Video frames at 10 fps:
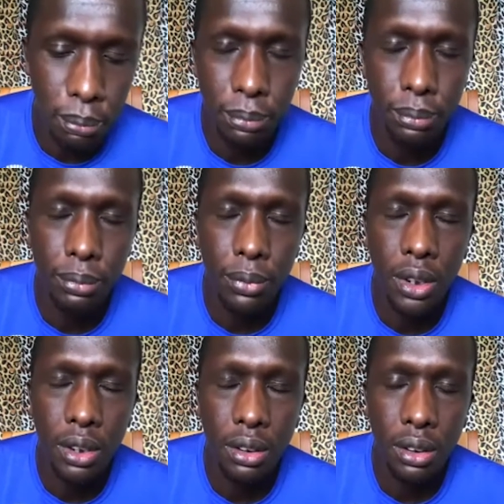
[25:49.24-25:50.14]
Marla
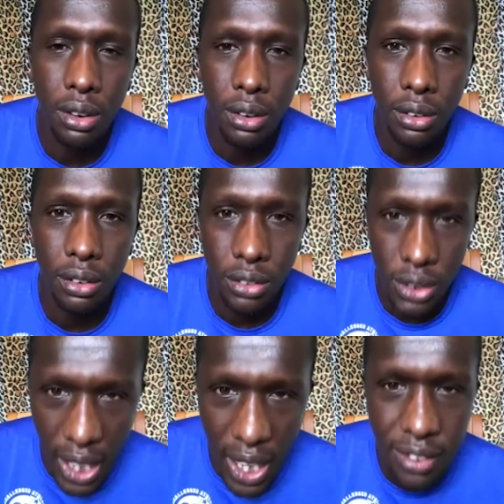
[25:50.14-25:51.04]
Runyon,
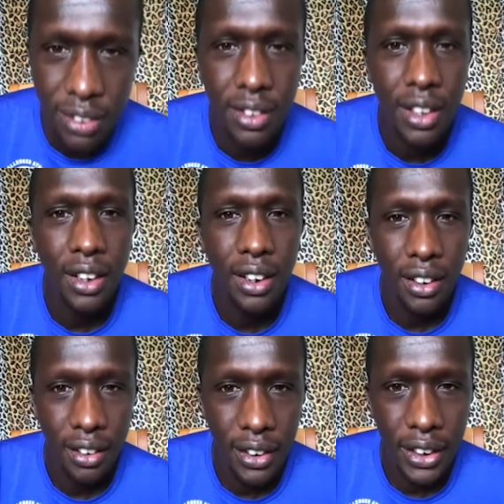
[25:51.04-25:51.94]
yes, Boston
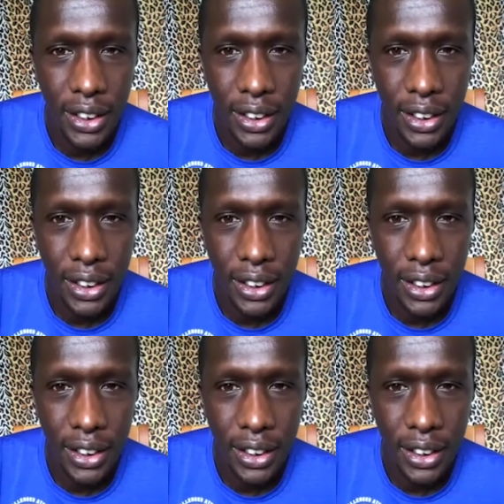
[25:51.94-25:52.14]
Marathon,